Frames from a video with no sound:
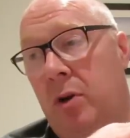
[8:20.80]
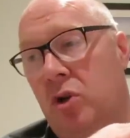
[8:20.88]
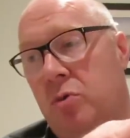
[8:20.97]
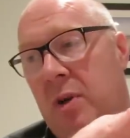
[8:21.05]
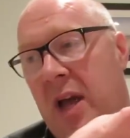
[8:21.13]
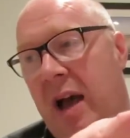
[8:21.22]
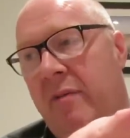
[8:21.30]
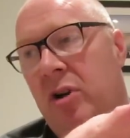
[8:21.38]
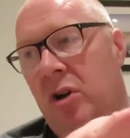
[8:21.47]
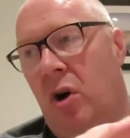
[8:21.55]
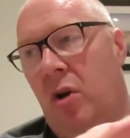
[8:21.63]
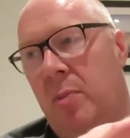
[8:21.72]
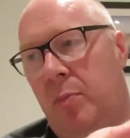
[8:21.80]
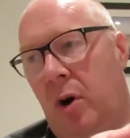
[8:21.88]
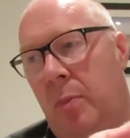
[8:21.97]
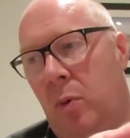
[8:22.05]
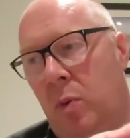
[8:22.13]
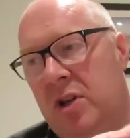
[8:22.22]
because we haven't got the
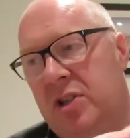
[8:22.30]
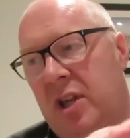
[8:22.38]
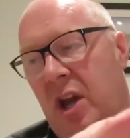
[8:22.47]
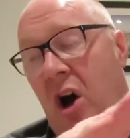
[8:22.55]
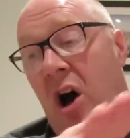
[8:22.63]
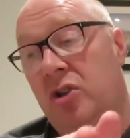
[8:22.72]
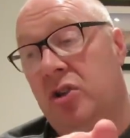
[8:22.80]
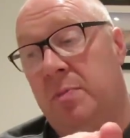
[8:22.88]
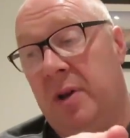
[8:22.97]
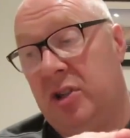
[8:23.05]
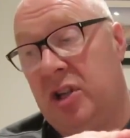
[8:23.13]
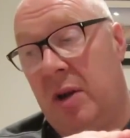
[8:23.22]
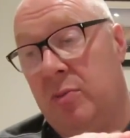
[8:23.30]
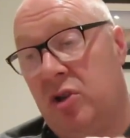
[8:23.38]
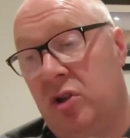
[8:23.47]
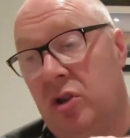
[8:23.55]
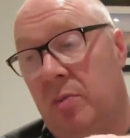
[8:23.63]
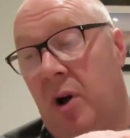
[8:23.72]
proper whiskey. I just picked
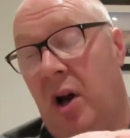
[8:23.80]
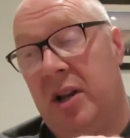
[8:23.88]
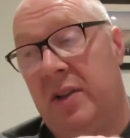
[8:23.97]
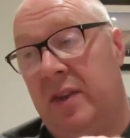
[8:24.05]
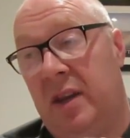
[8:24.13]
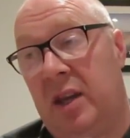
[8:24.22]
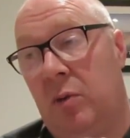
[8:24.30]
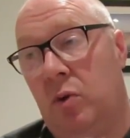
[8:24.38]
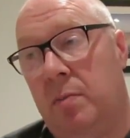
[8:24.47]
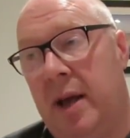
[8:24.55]
Jameson's up. I didn't think it would